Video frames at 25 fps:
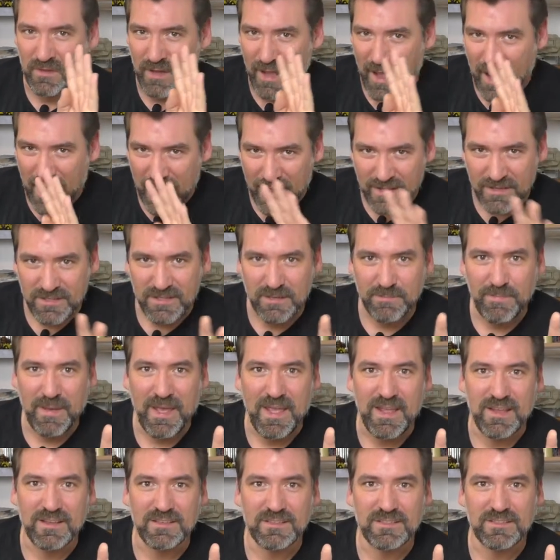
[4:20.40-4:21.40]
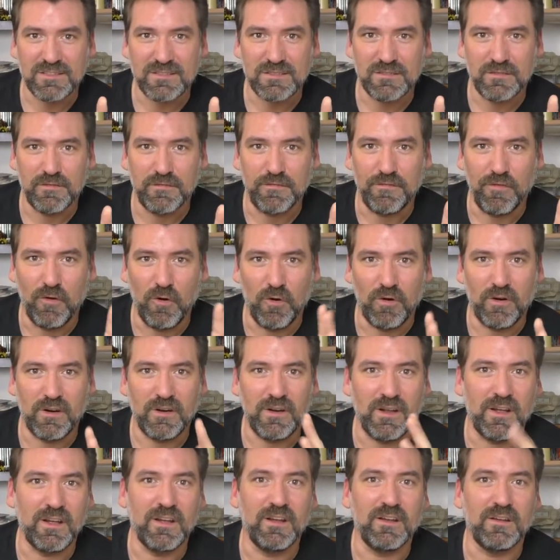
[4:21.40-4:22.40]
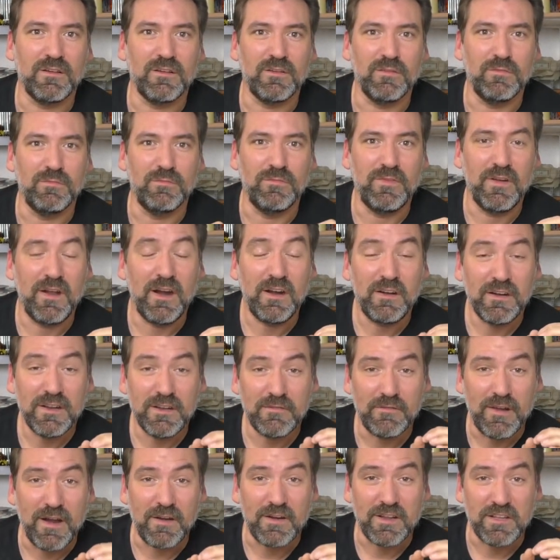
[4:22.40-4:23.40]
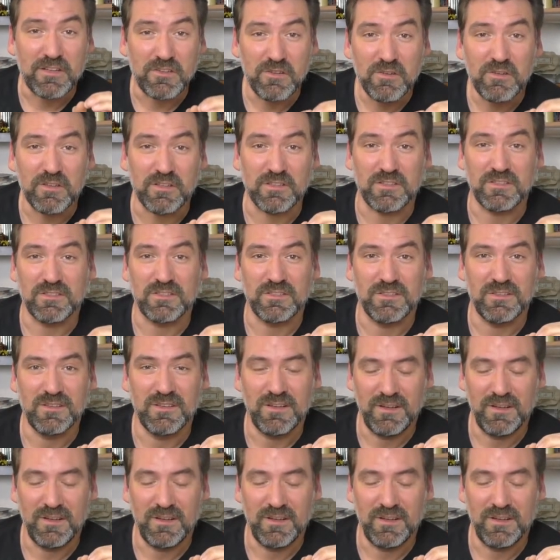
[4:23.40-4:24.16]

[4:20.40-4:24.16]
as a base for a very, very good